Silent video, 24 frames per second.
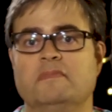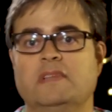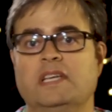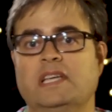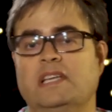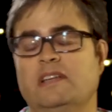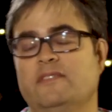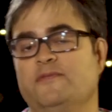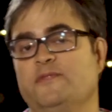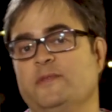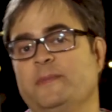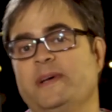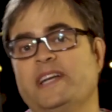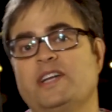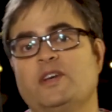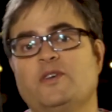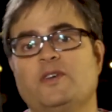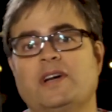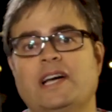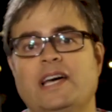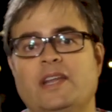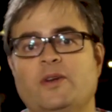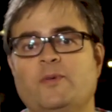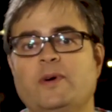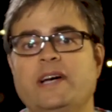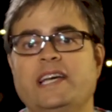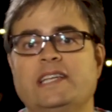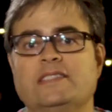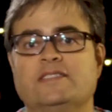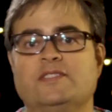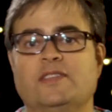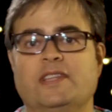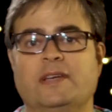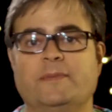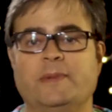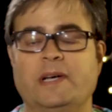in a flamenco kind of way.
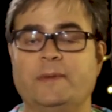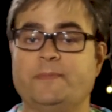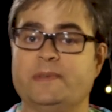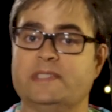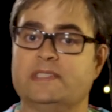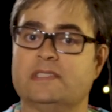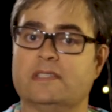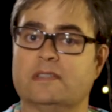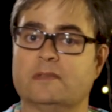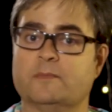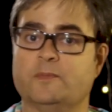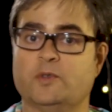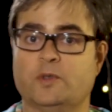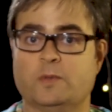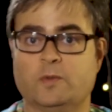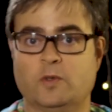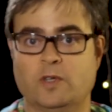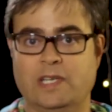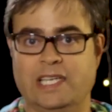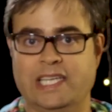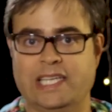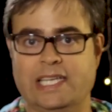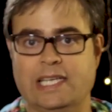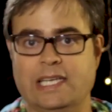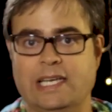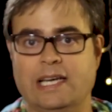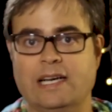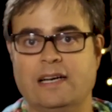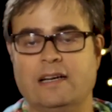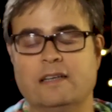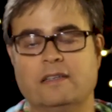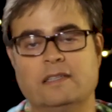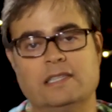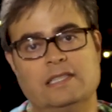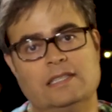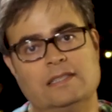So they might be sung por
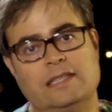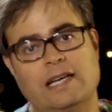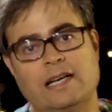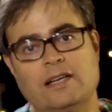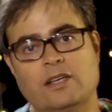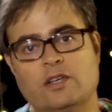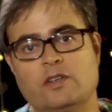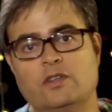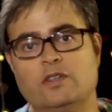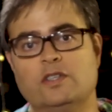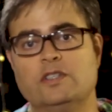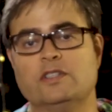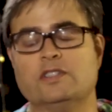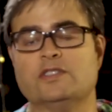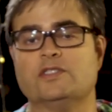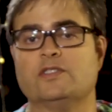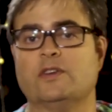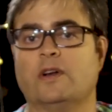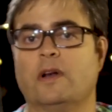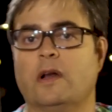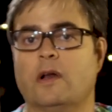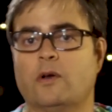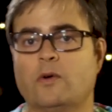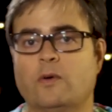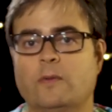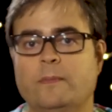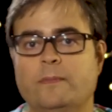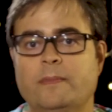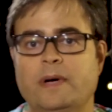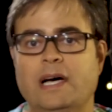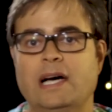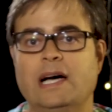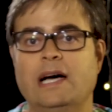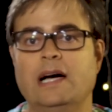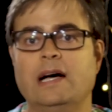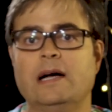bulería or in tangos or in
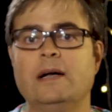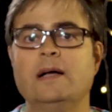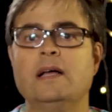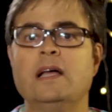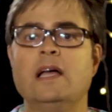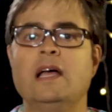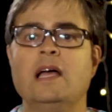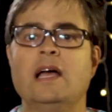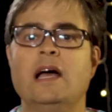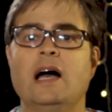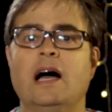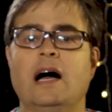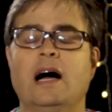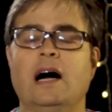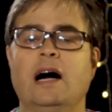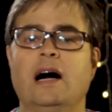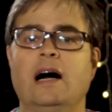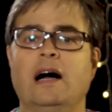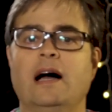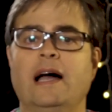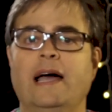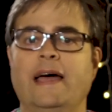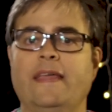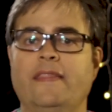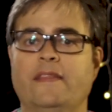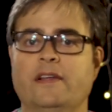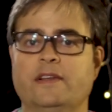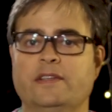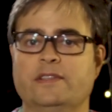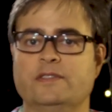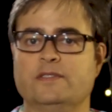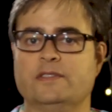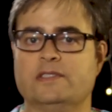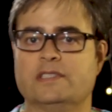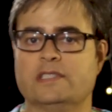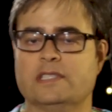rumba, and they're
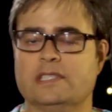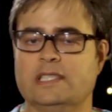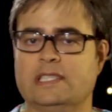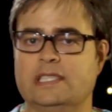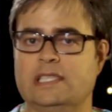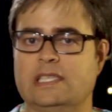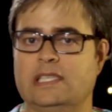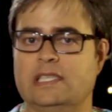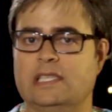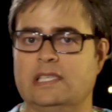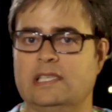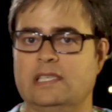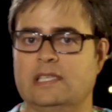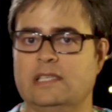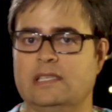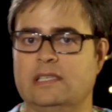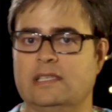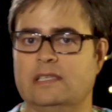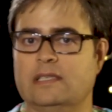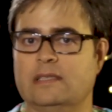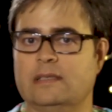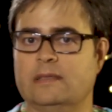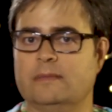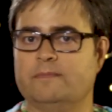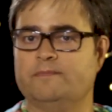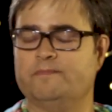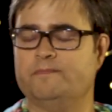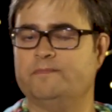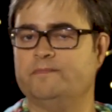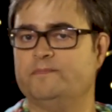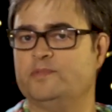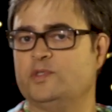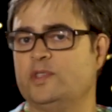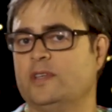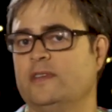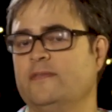usually
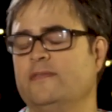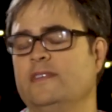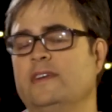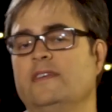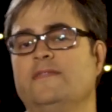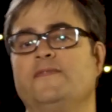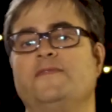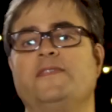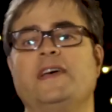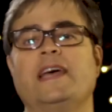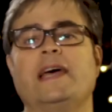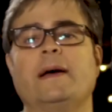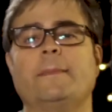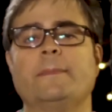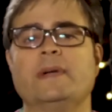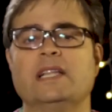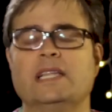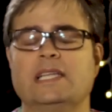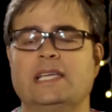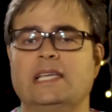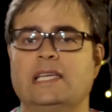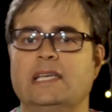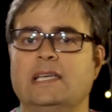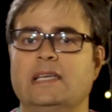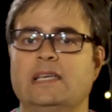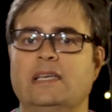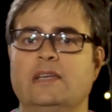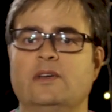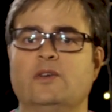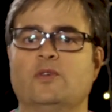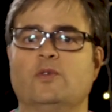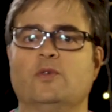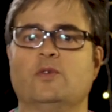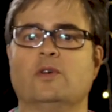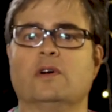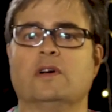sort of a family
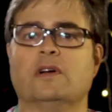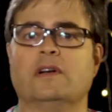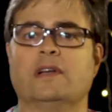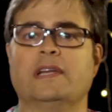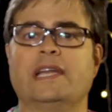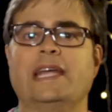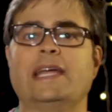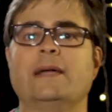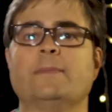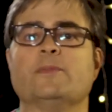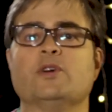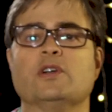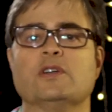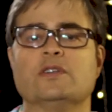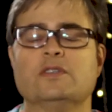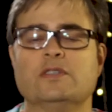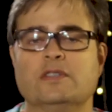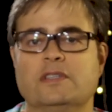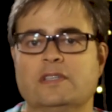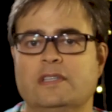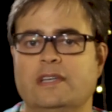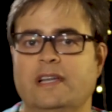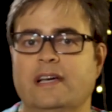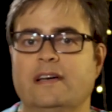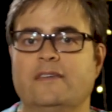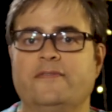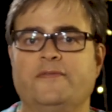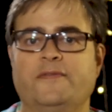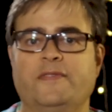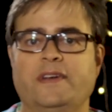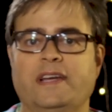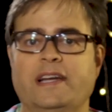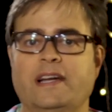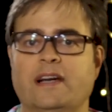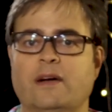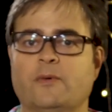or neighborhood
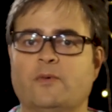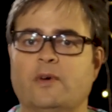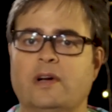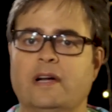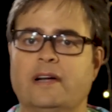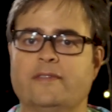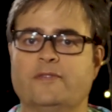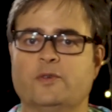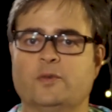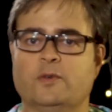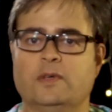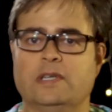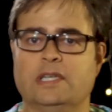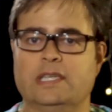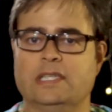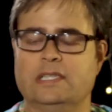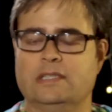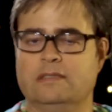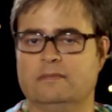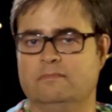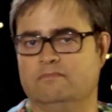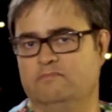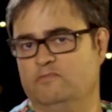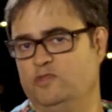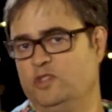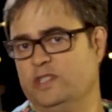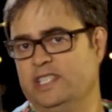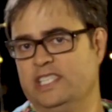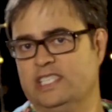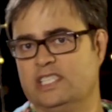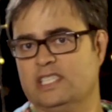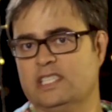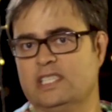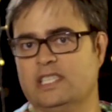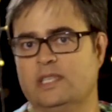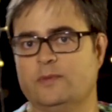affair where everyone
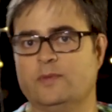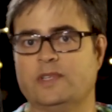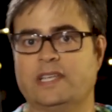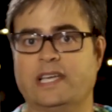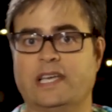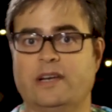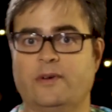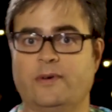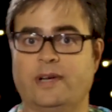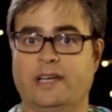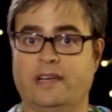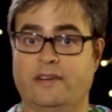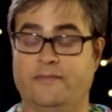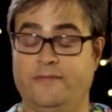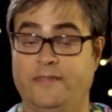traditionally would get around a